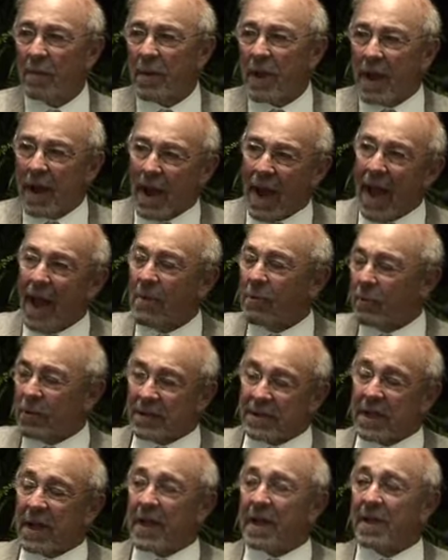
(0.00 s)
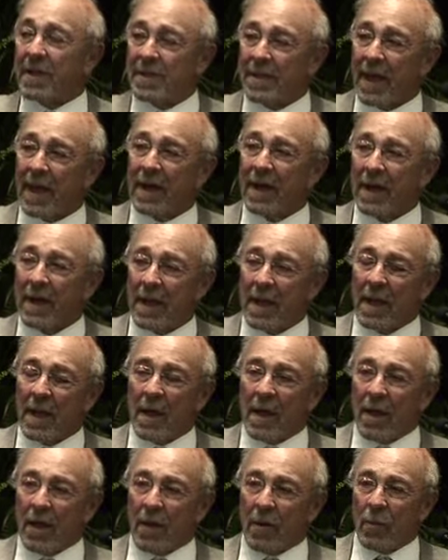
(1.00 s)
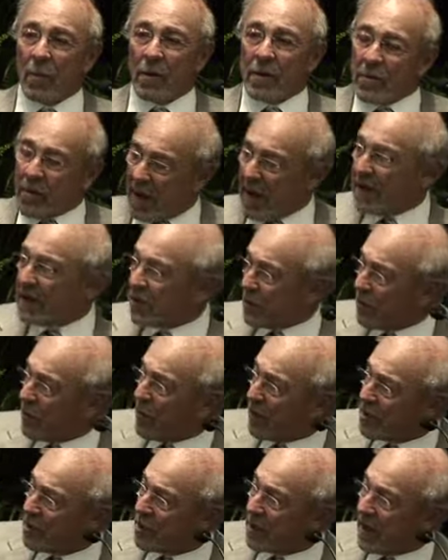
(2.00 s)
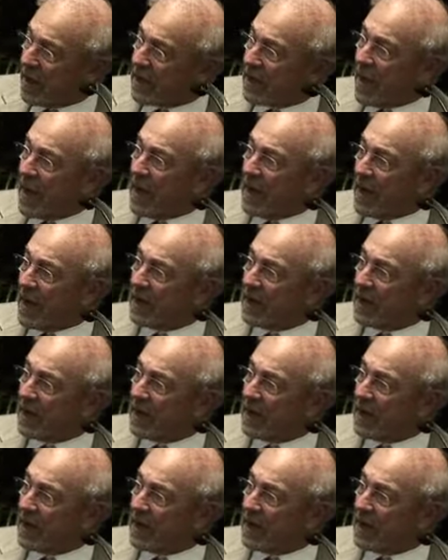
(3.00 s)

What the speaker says: I would say that when you ask a question like that,